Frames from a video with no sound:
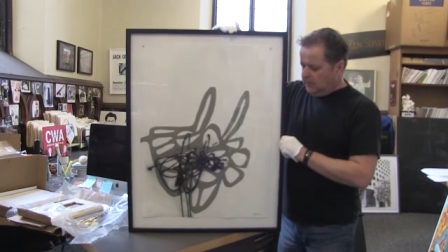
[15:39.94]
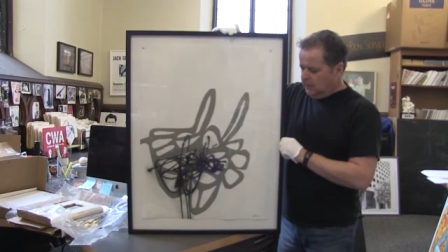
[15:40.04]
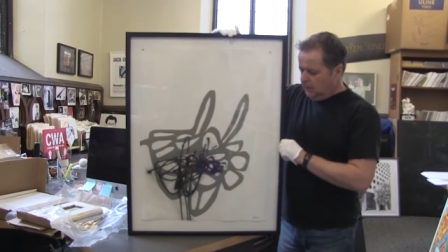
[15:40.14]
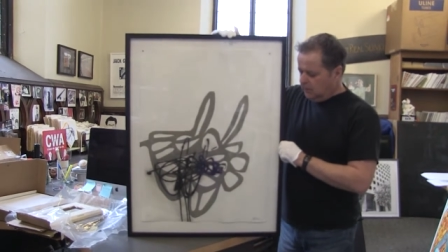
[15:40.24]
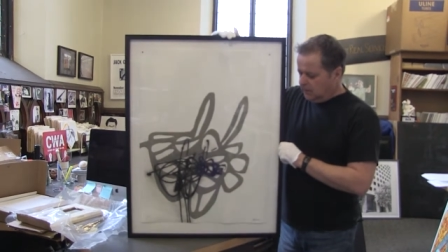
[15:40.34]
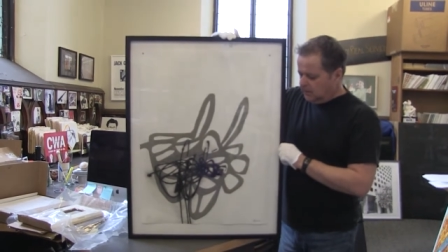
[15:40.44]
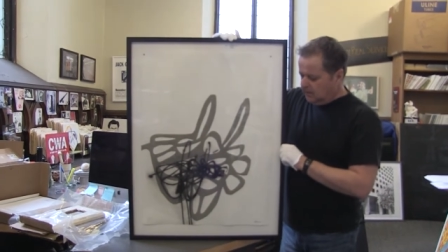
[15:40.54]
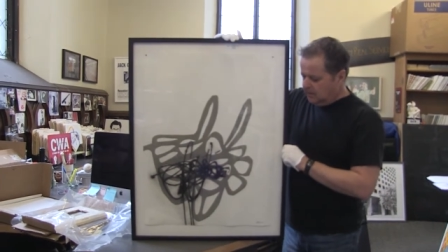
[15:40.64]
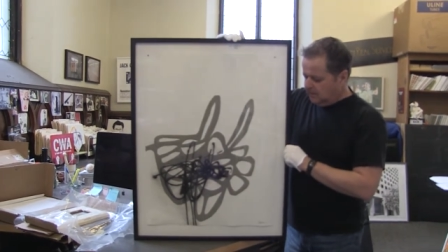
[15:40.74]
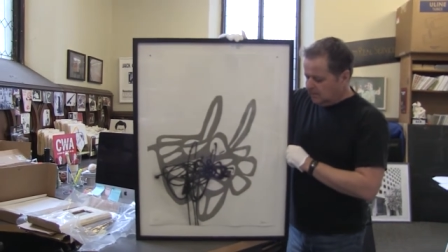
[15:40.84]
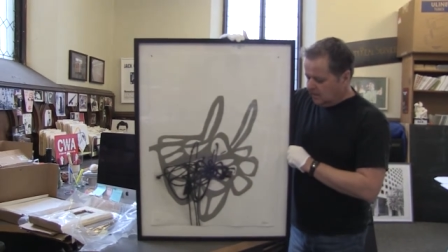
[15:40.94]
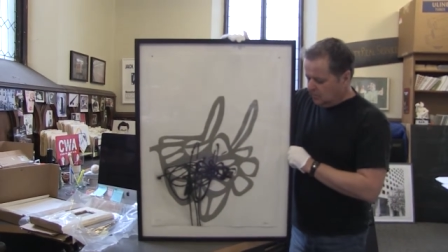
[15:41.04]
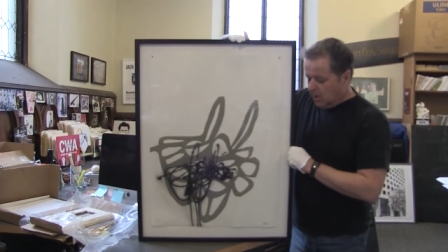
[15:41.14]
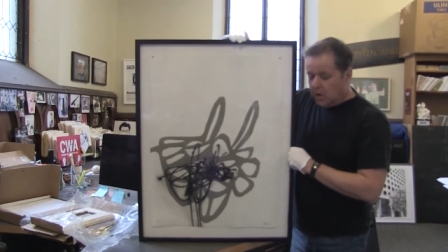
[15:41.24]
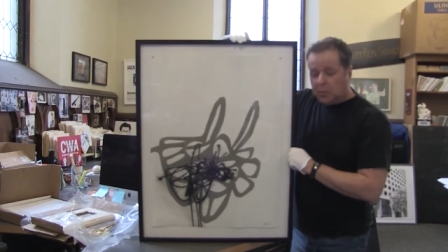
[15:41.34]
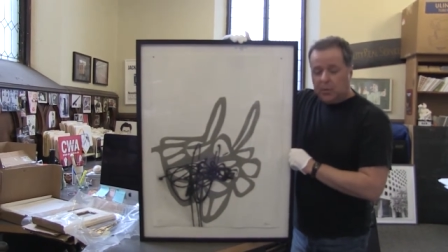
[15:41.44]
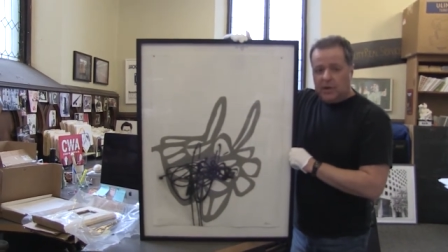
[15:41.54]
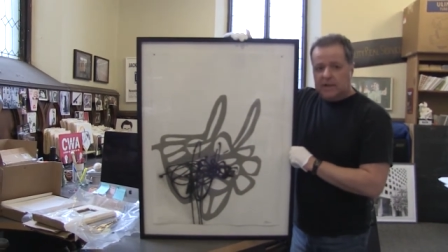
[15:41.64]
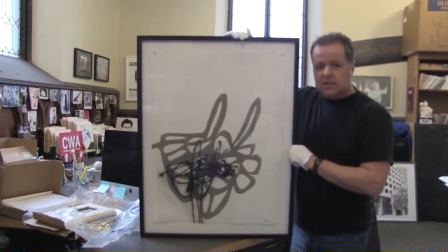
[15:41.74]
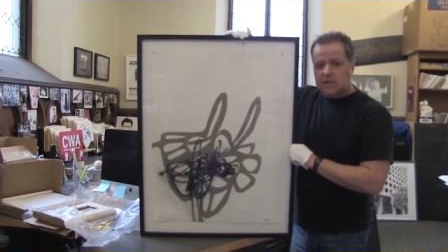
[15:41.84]
New York, is a
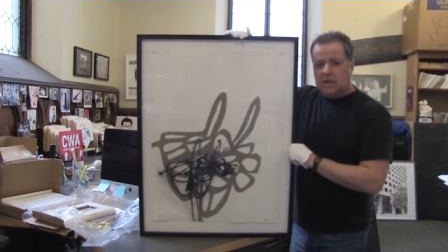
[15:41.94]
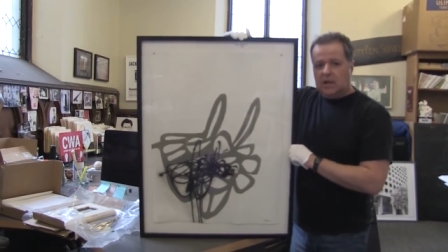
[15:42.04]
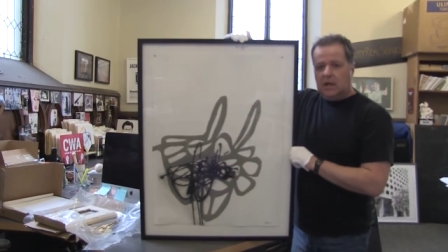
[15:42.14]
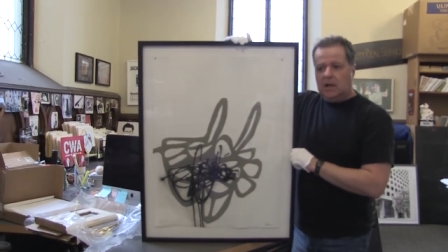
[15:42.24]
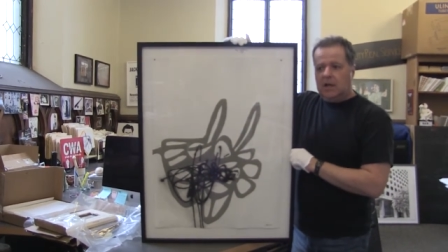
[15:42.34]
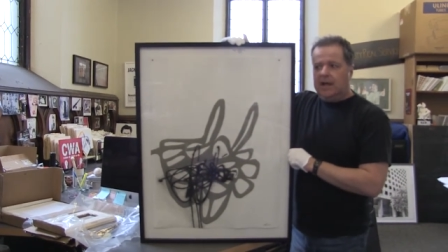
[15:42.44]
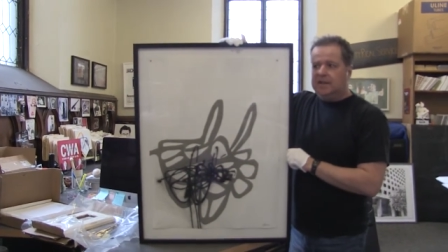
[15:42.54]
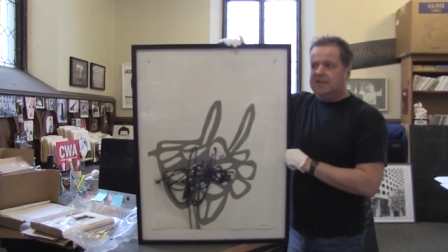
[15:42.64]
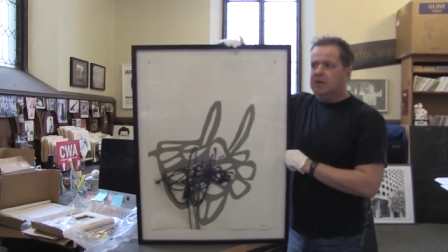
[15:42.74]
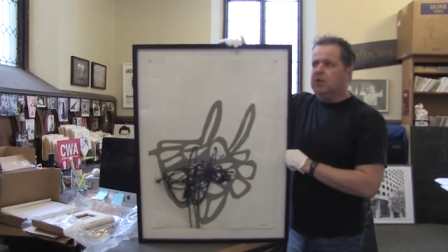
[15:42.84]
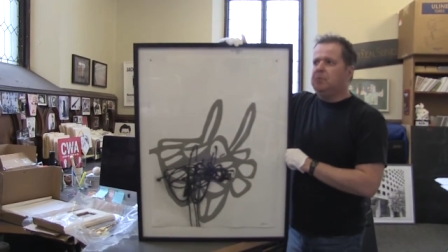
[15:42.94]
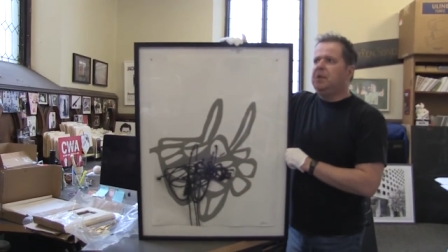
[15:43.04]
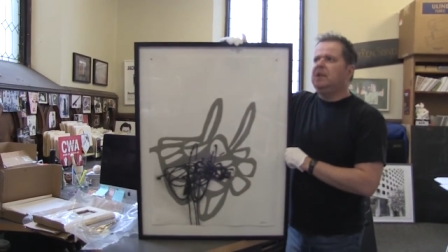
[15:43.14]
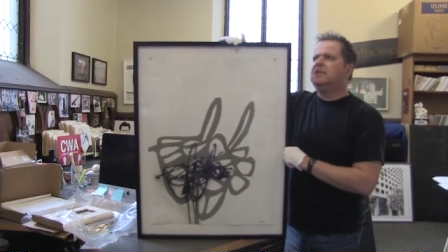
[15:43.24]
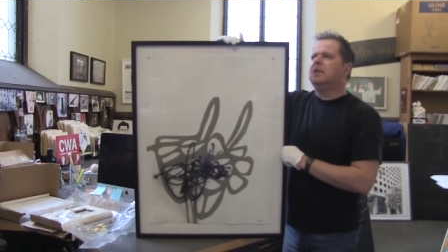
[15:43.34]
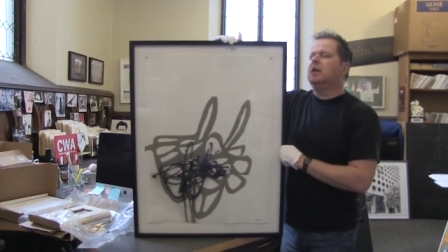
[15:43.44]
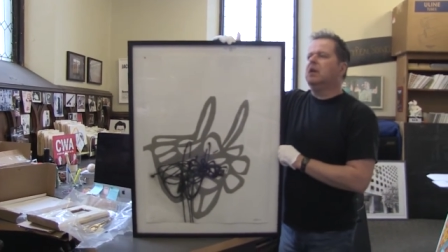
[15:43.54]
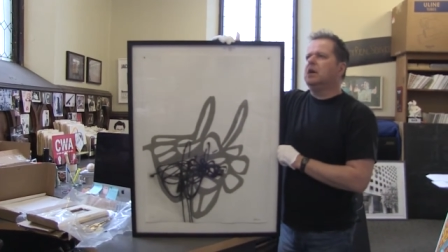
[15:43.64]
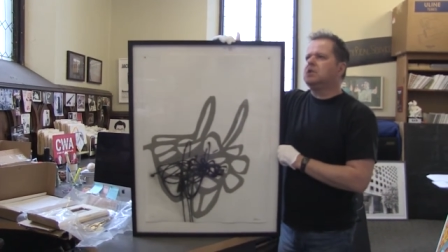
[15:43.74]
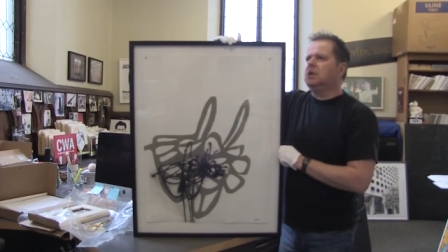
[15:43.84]
monoprint, and it's the only piece in our
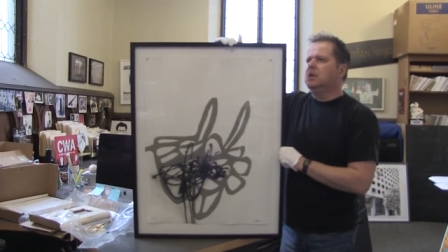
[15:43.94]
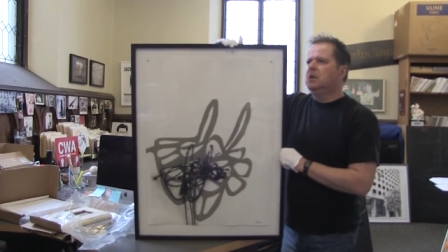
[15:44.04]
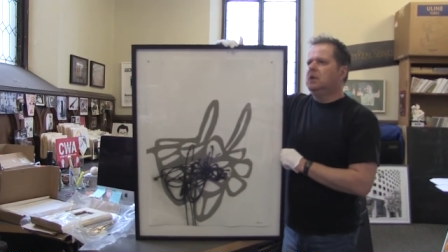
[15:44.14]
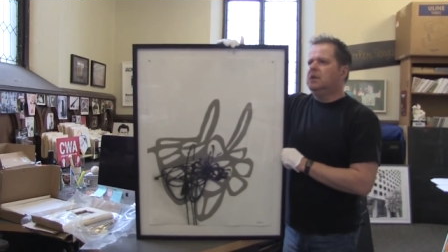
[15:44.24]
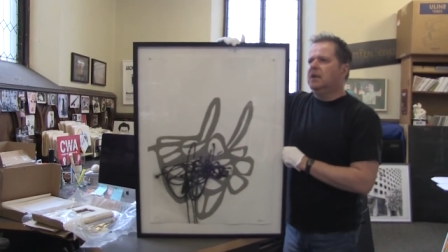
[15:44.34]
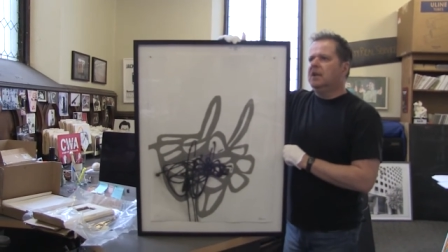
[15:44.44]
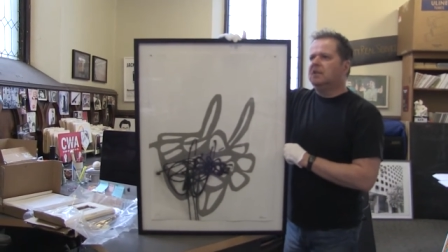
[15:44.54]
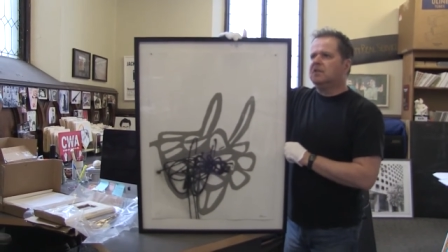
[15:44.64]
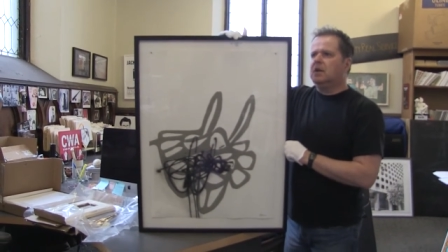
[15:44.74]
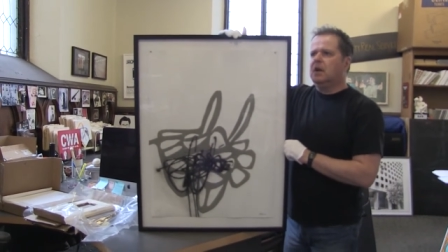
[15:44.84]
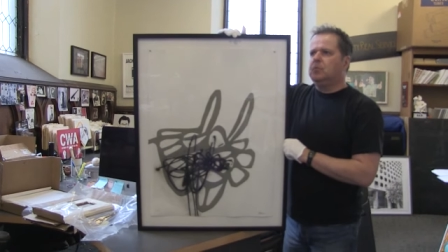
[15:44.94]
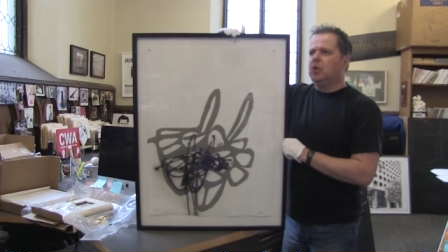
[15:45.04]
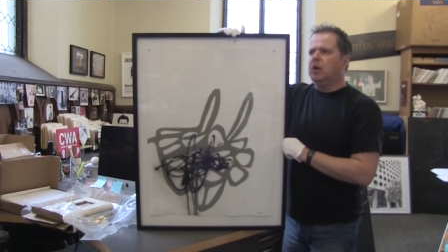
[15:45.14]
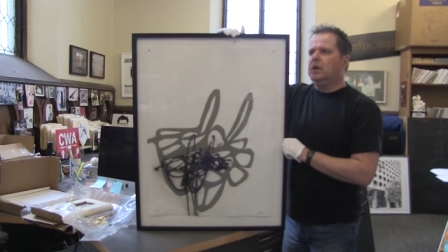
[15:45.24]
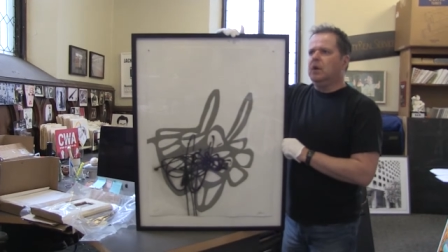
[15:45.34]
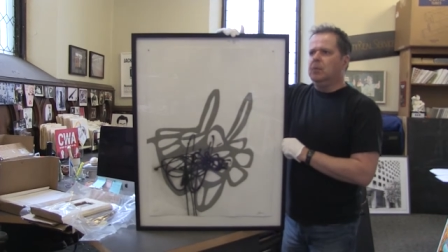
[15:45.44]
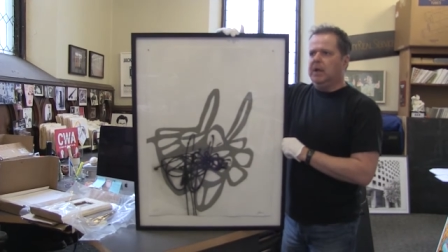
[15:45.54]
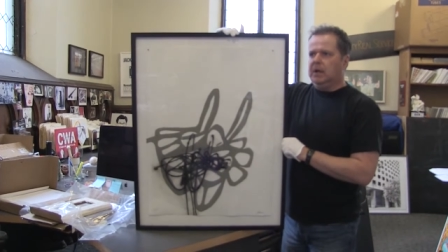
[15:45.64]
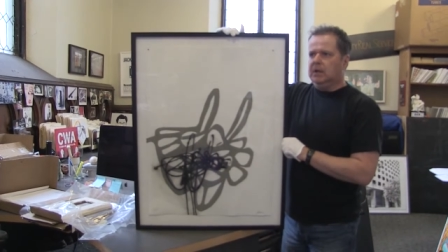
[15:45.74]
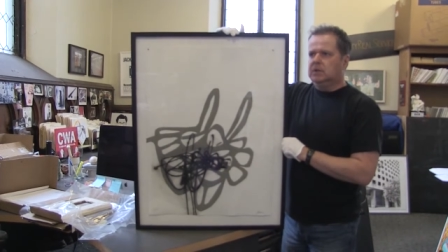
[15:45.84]
auction that has carborundum
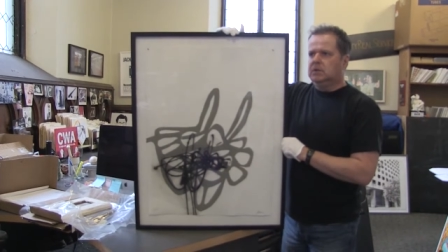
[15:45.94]
in it.